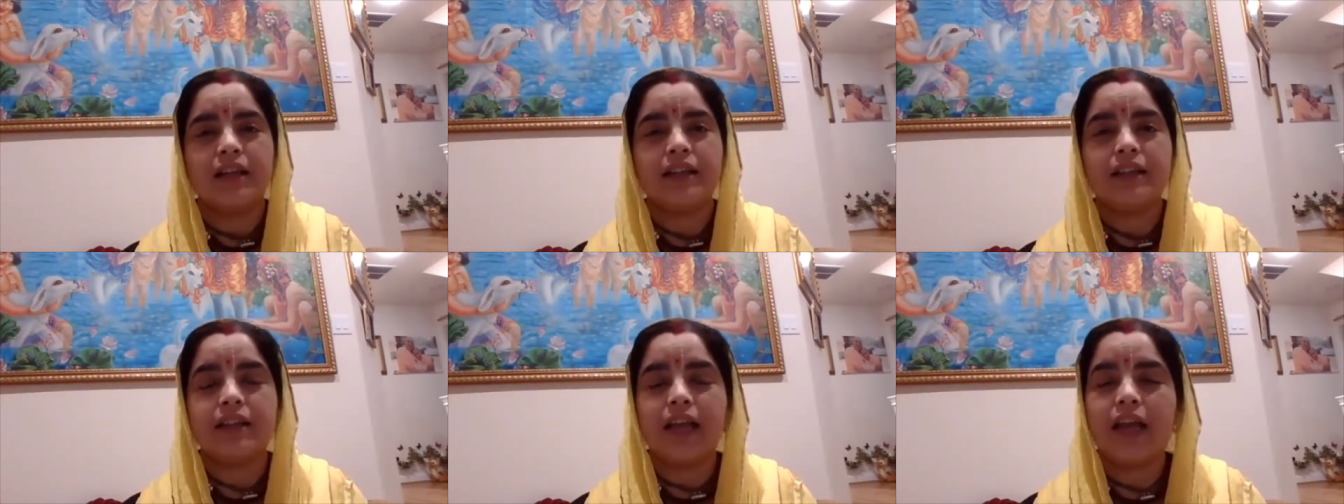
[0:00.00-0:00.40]

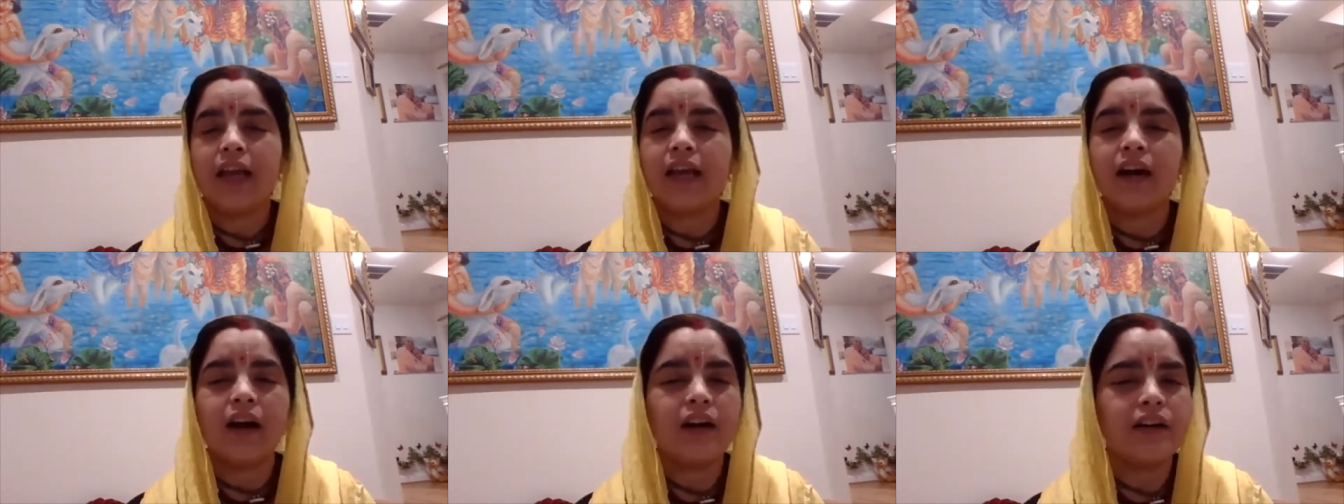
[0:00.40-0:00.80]

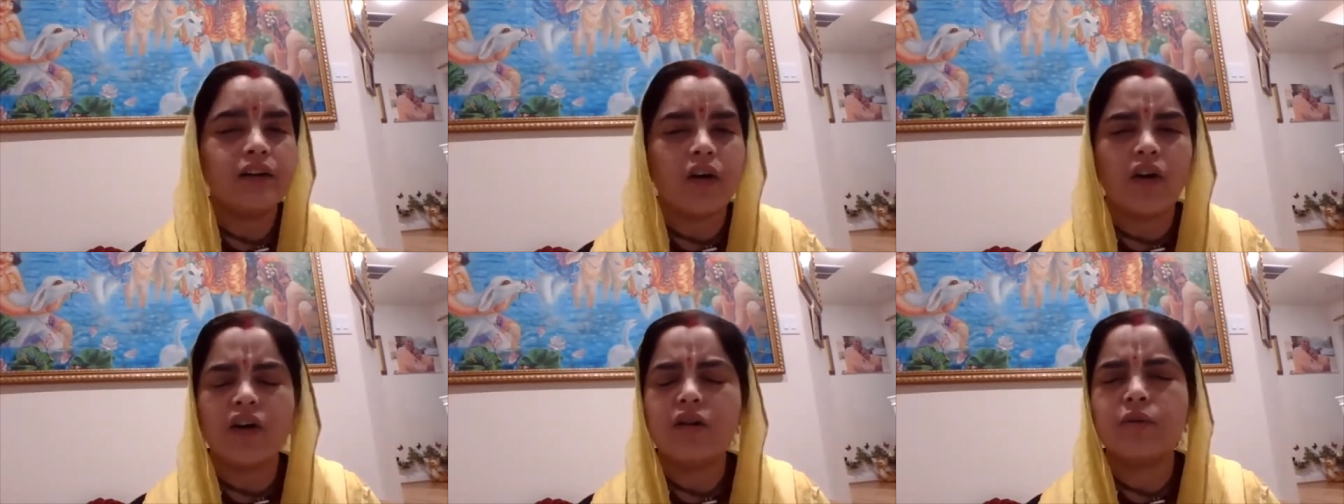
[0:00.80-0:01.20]
they are
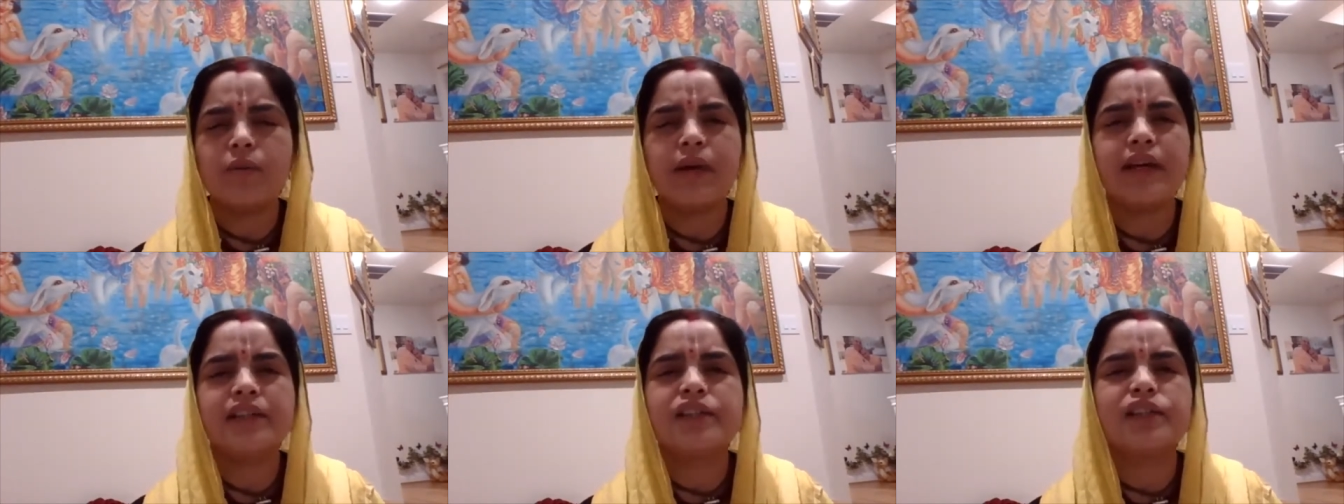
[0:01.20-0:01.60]

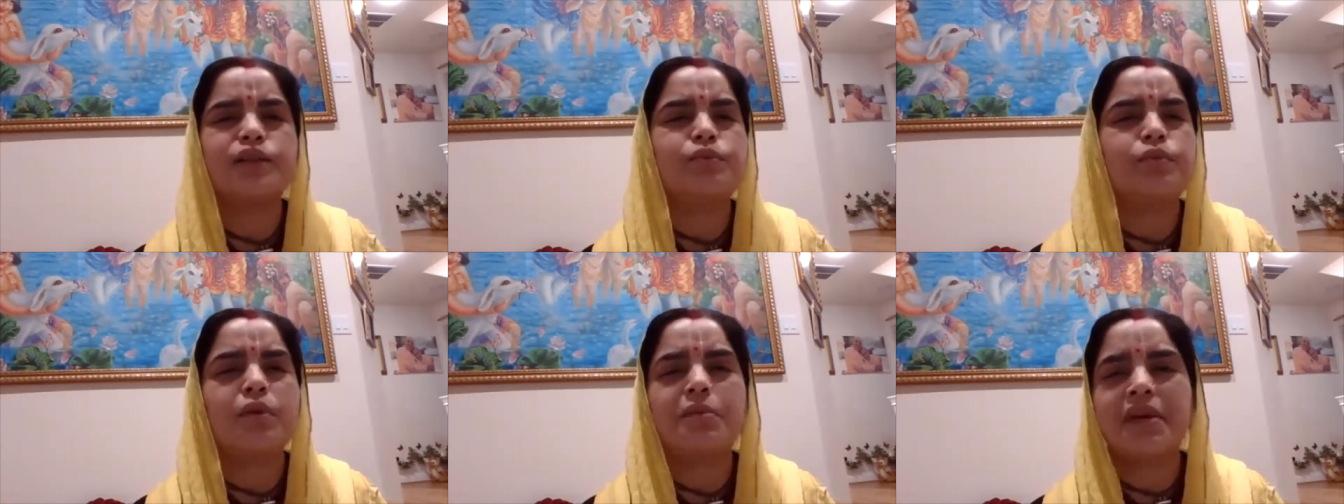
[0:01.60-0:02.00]
always
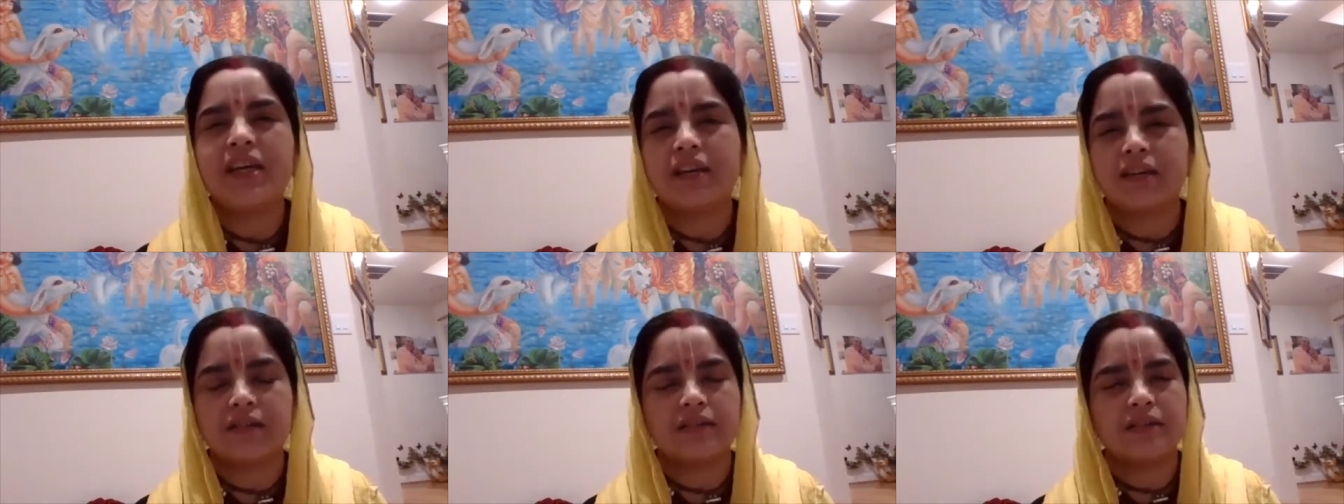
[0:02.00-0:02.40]

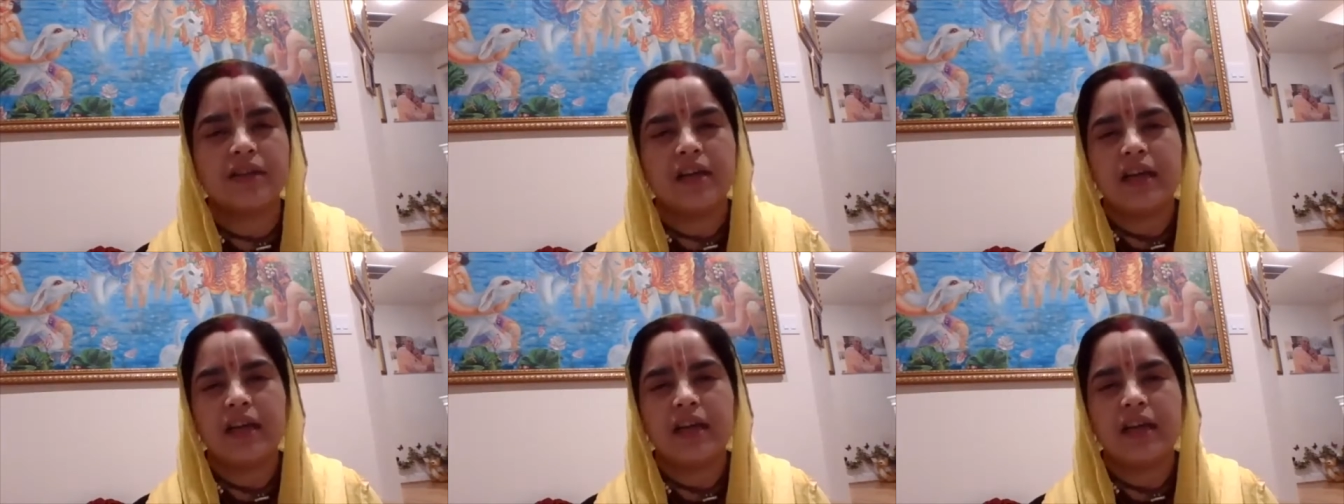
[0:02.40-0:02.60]
swimming